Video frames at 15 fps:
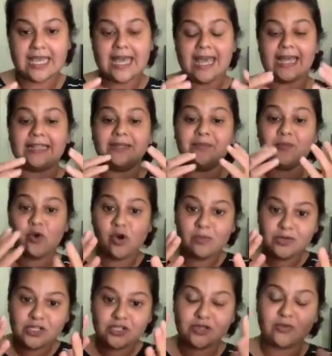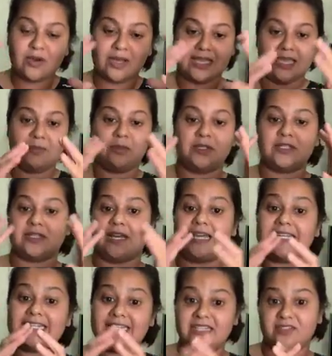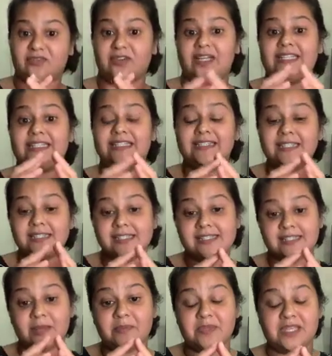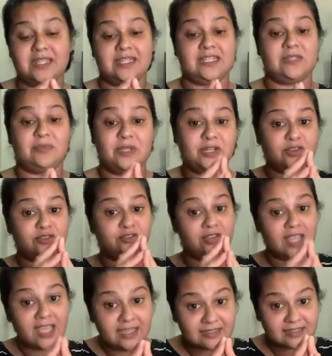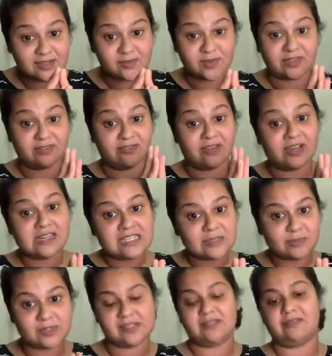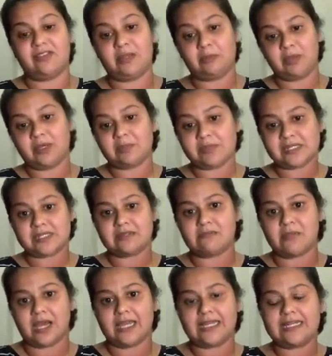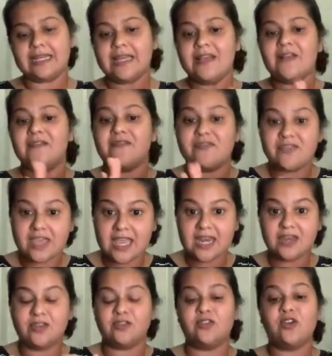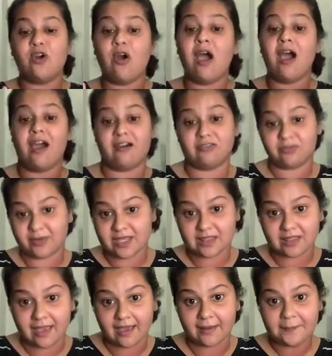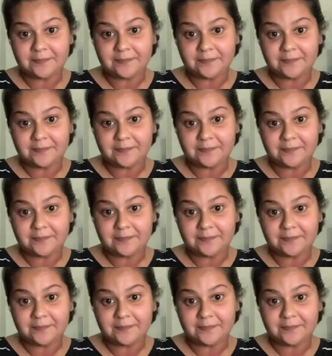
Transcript: And the moment you are able to identify that this is something that has been created with a very specific purpose in mind, then you're halfway there.